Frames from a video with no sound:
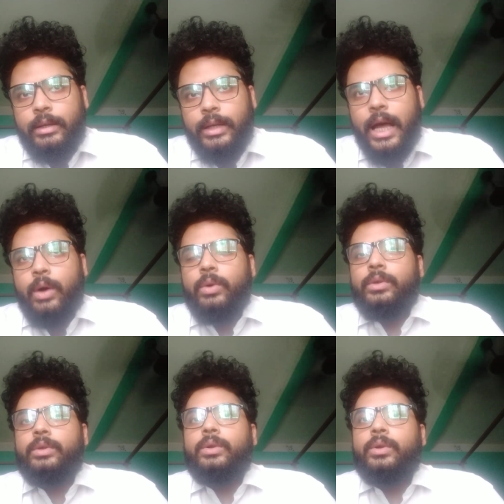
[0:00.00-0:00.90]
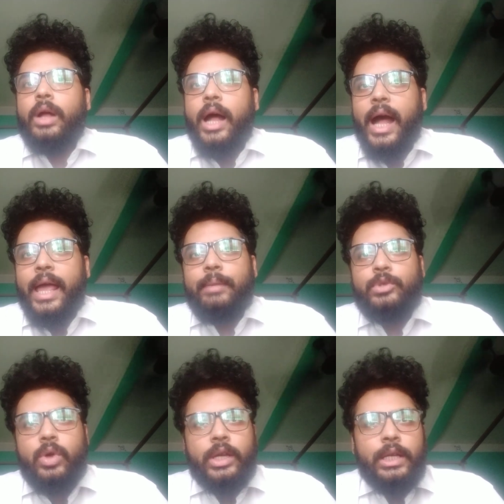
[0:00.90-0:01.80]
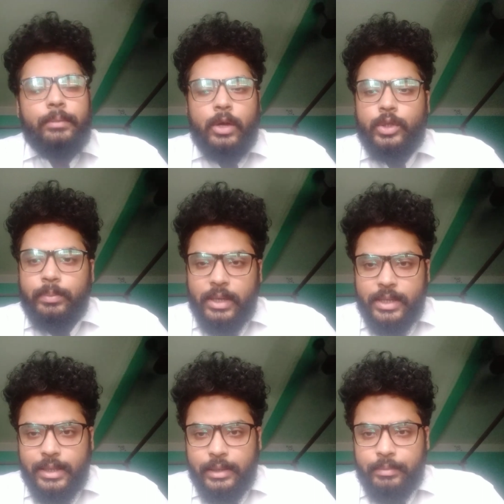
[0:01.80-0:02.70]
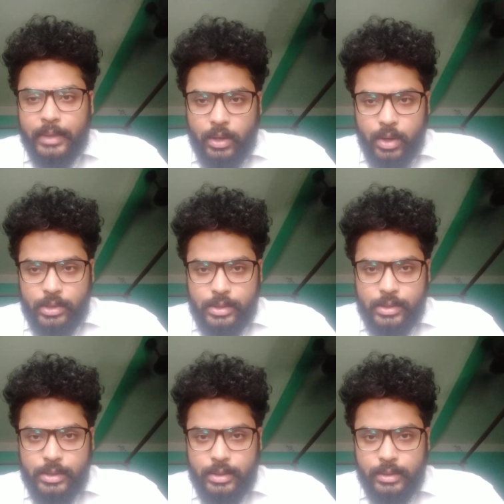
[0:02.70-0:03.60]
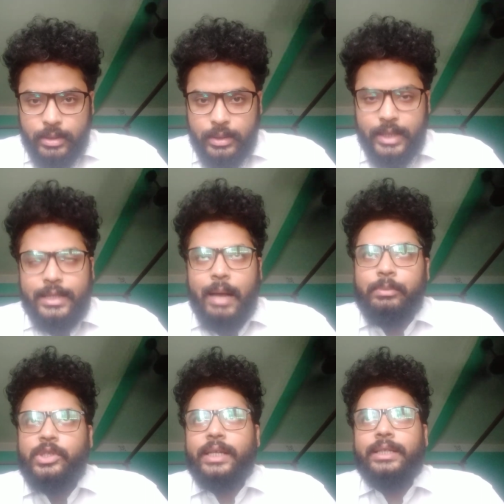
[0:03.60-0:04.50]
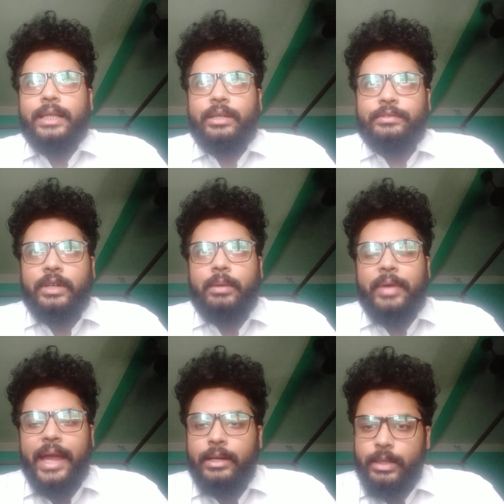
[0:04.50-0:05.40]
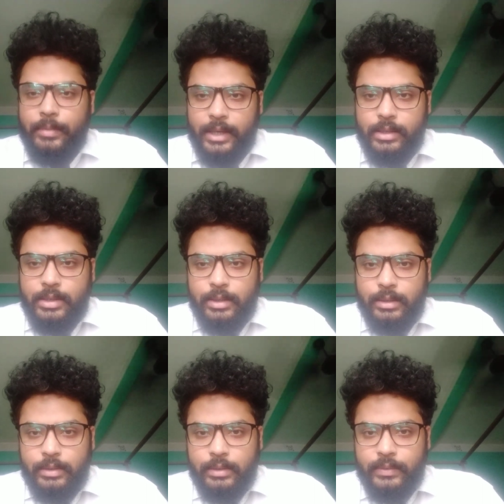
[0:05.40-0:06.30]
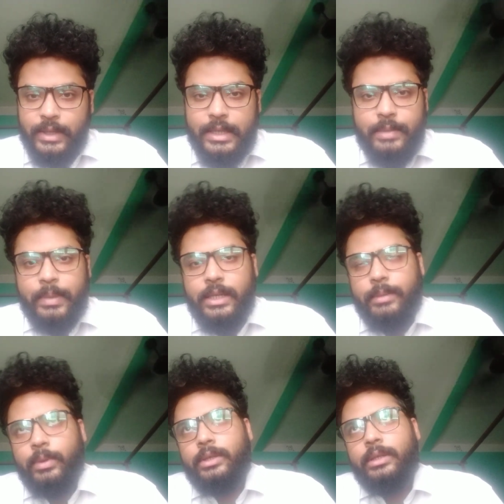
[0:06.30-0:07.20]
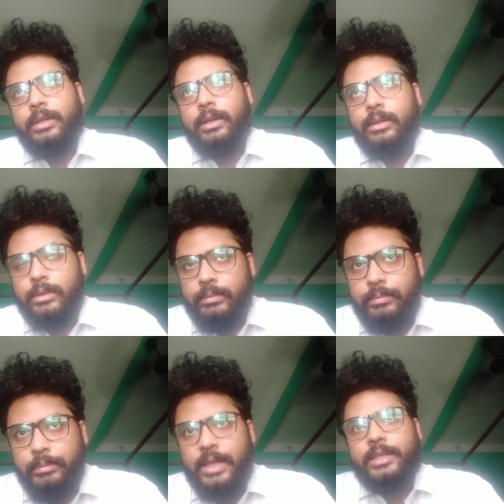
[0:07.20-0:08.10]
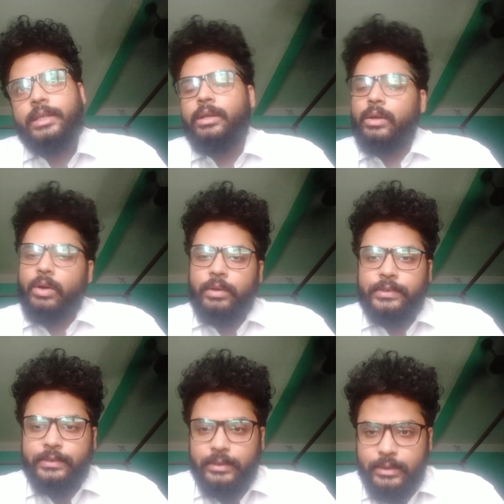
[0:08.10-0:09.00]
Now, I am talking about person because the subject and the verb agreement will depend upon the person of